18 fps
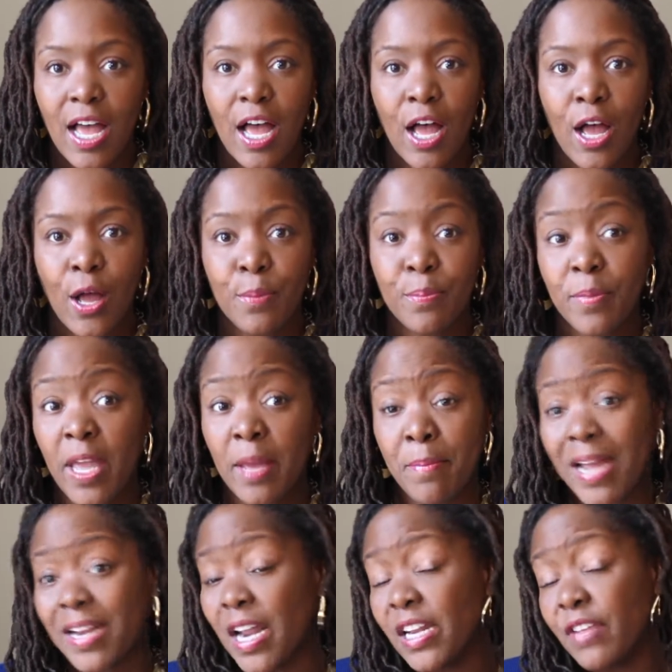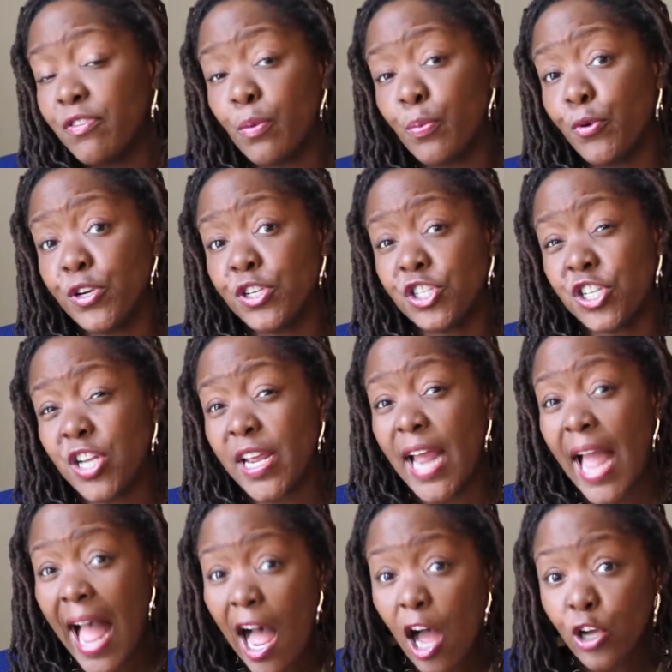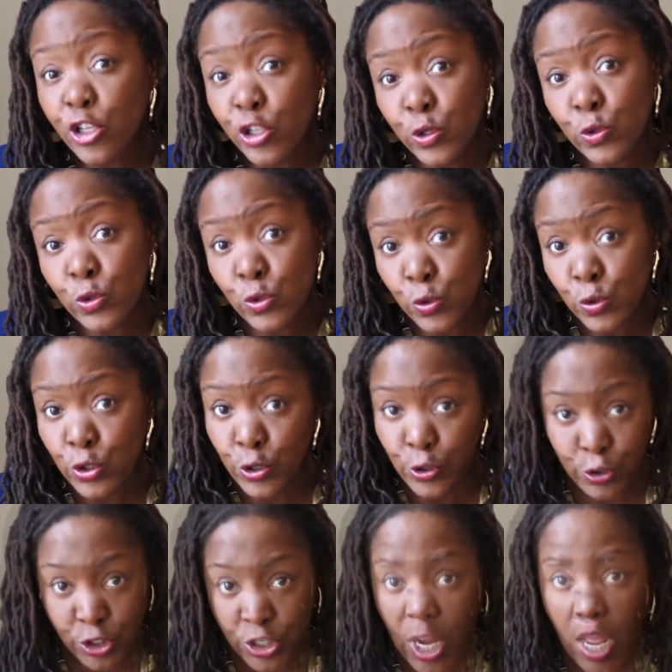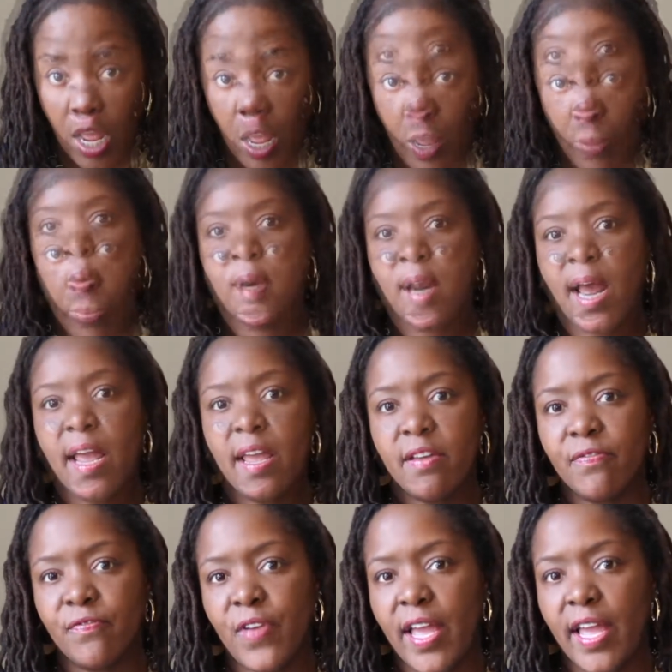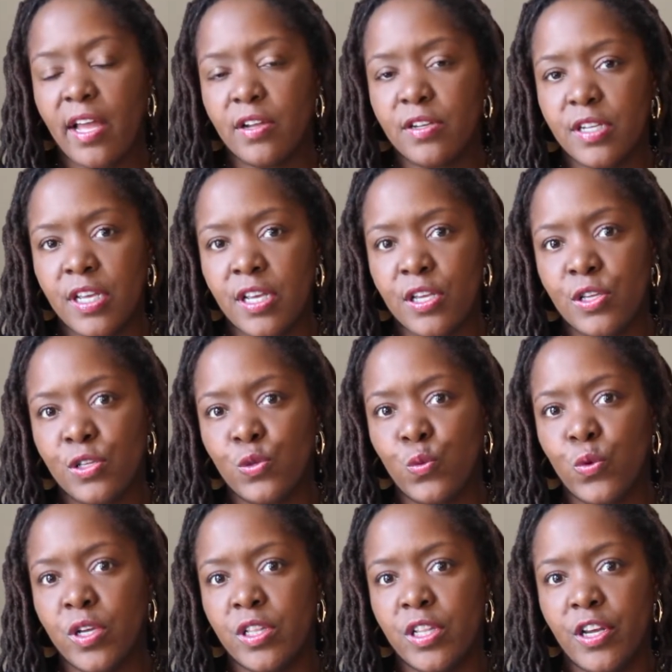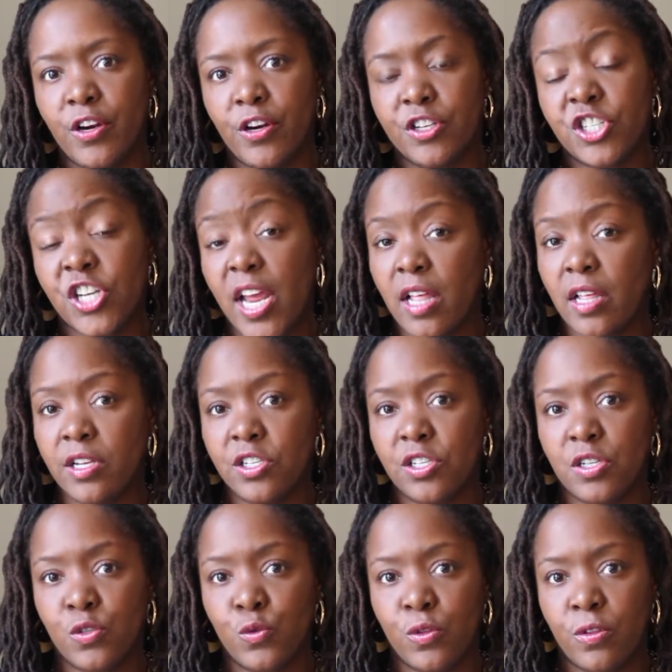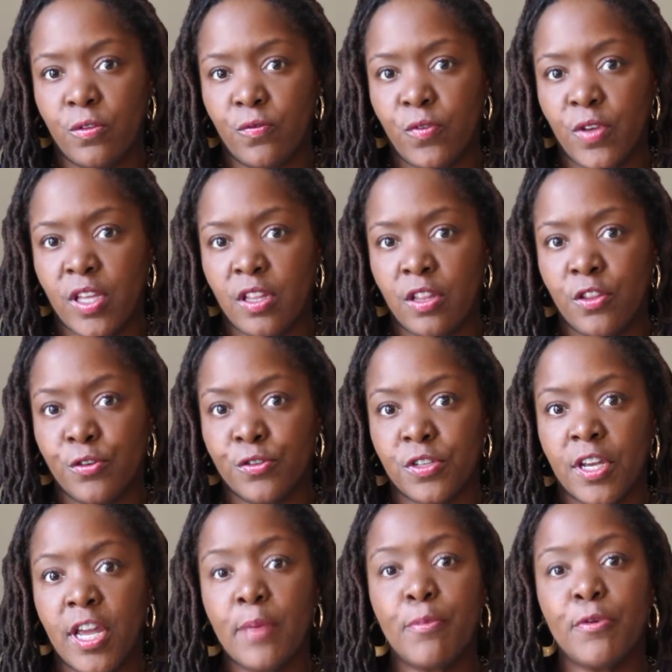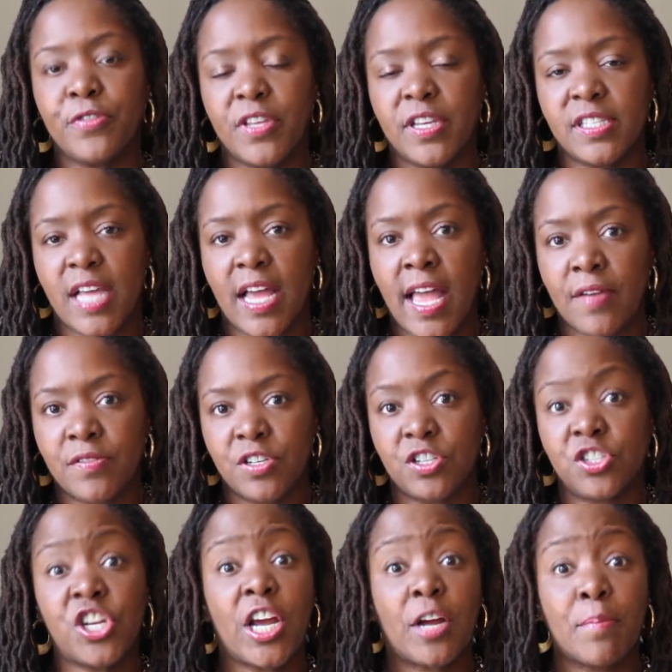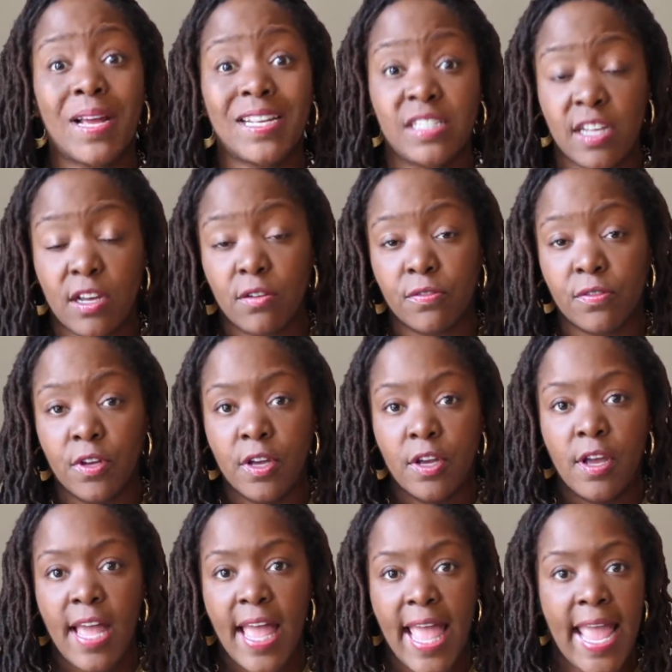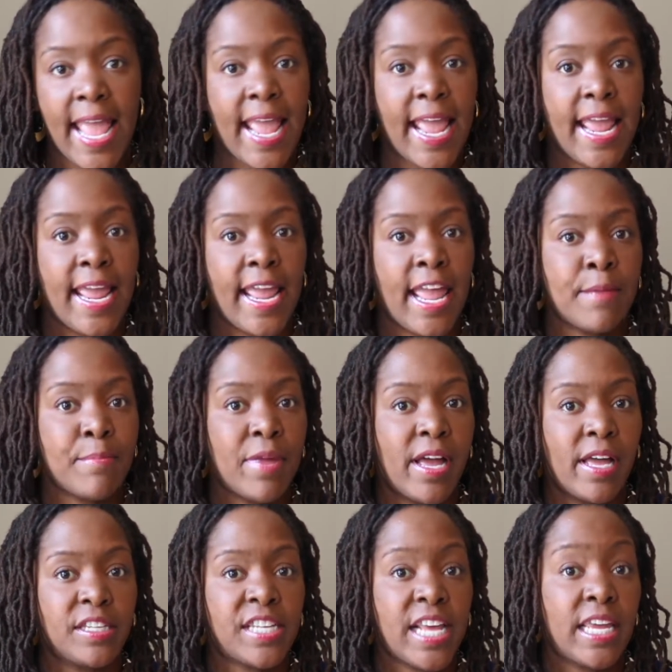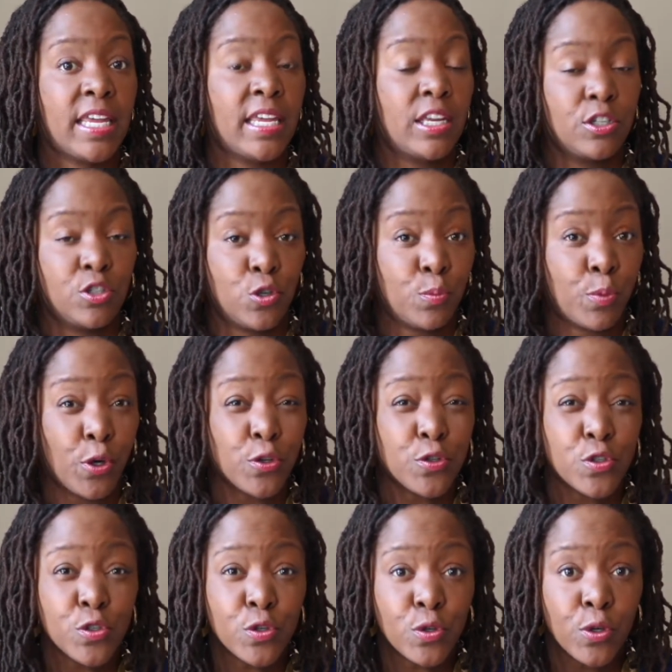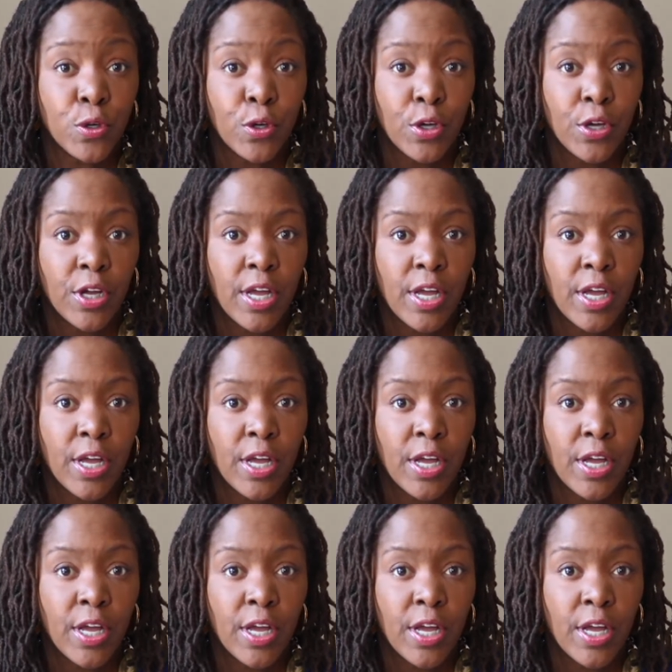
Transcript: Um, and might not even appreciate how you do your job. What I have found is when there are challenges with fit, there's a couple things I have to check myself a, am I taking it too personal?